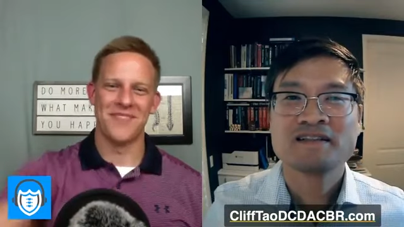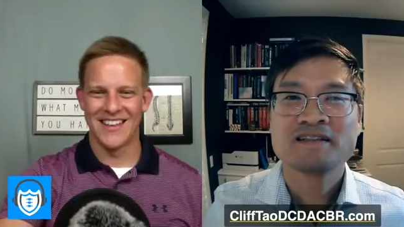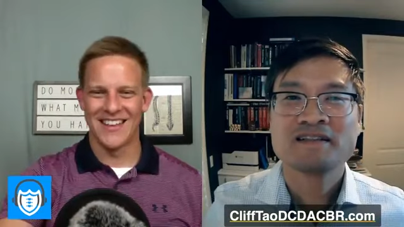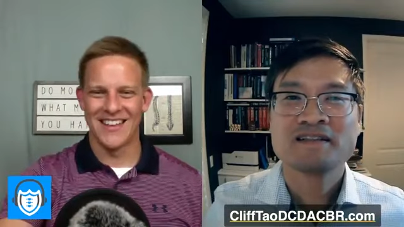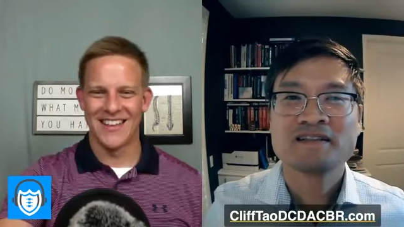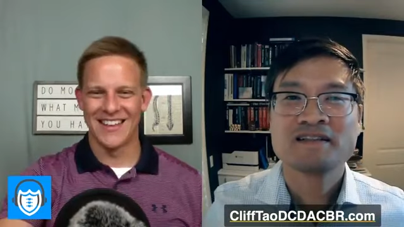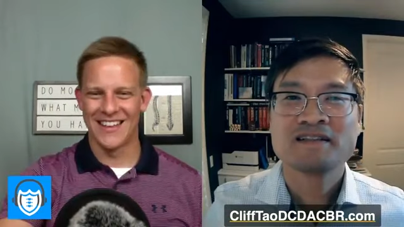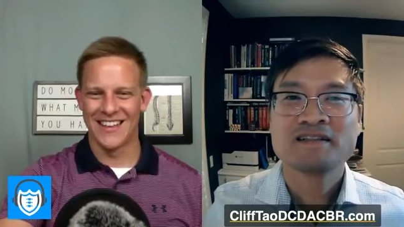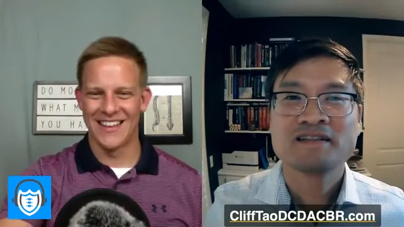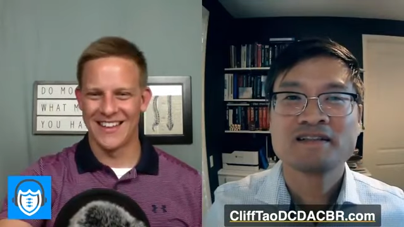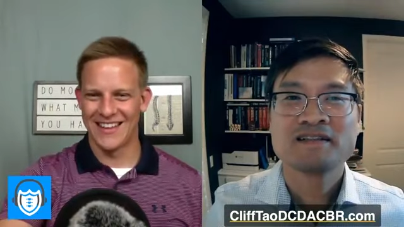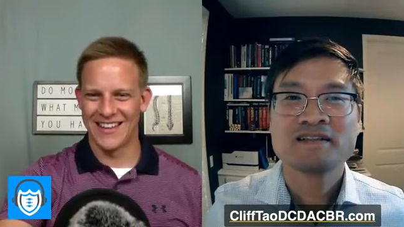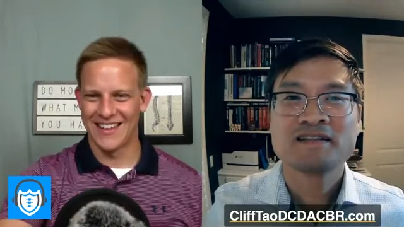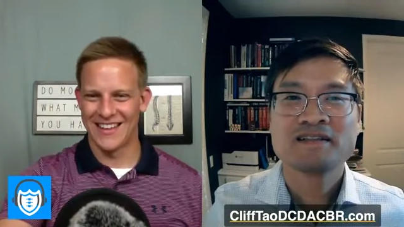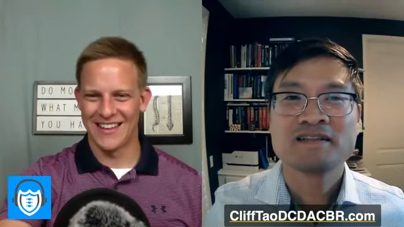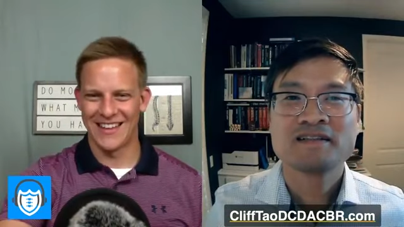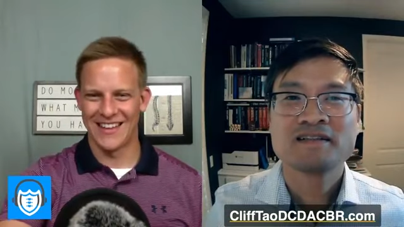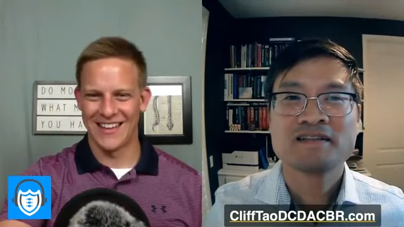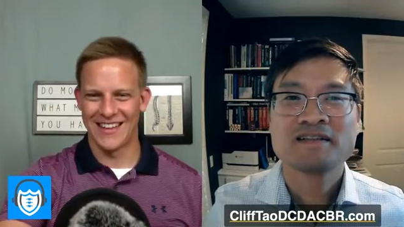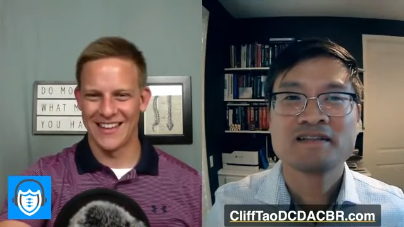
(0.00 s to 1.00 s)

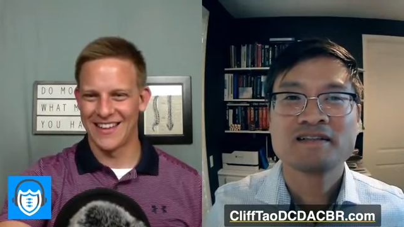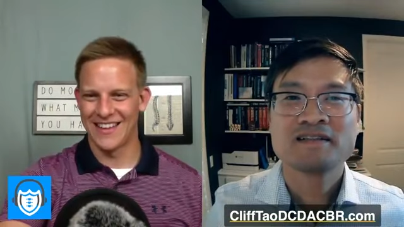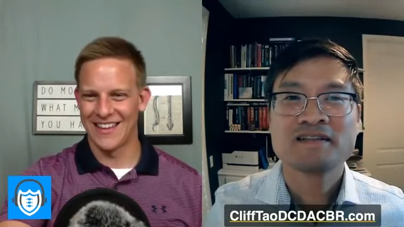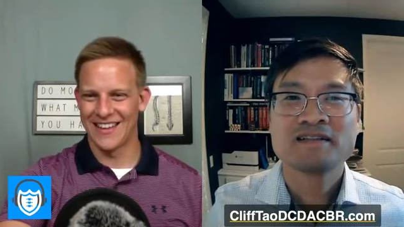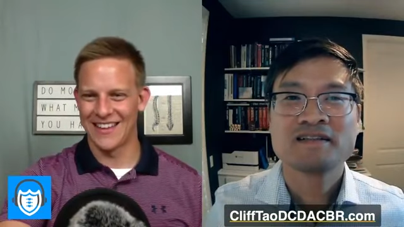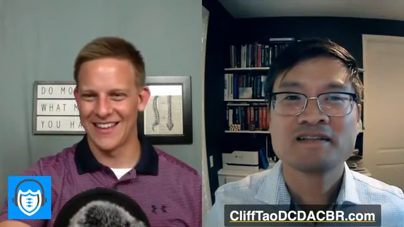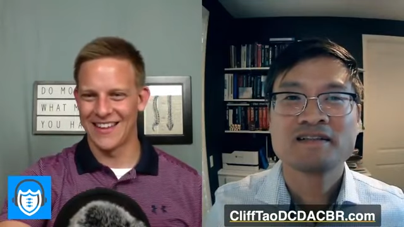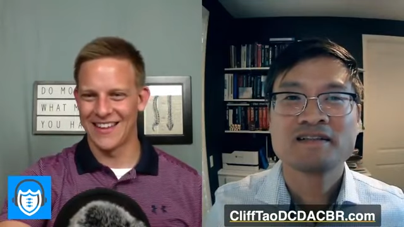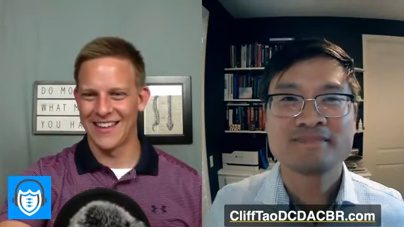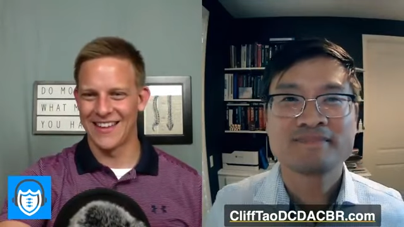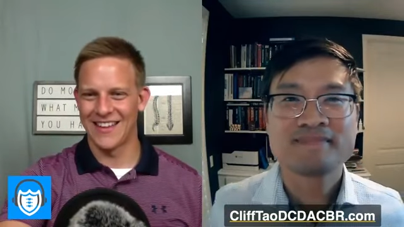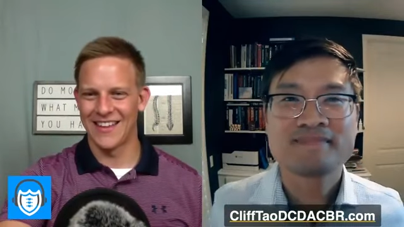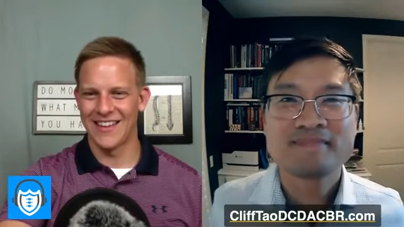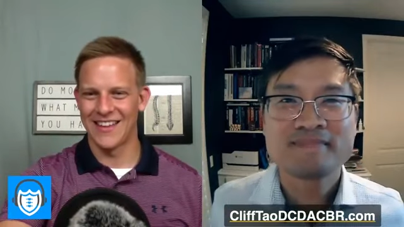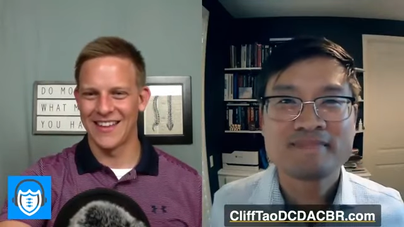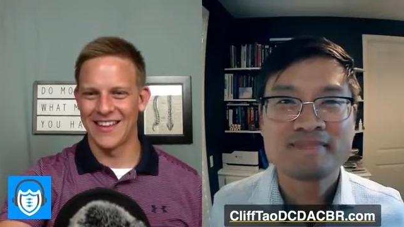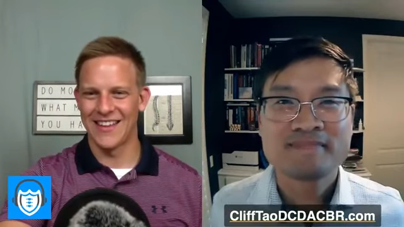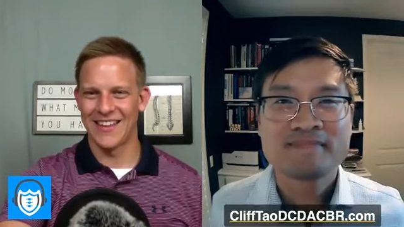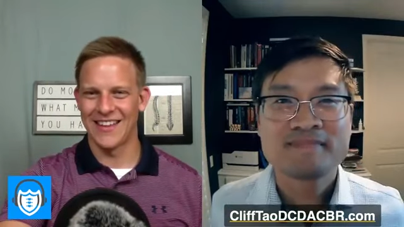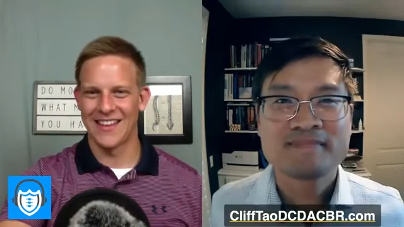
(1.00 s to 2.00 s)

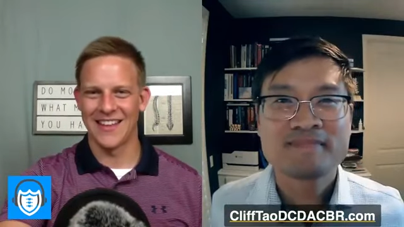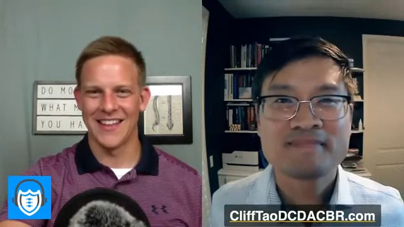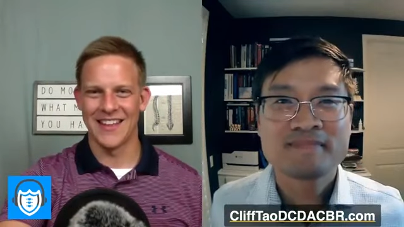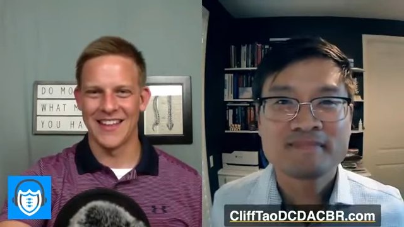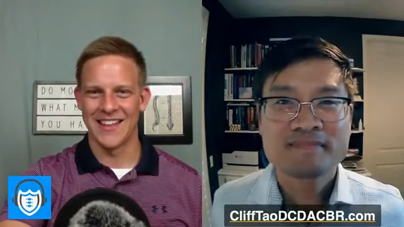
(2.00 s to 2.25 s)
[no speech]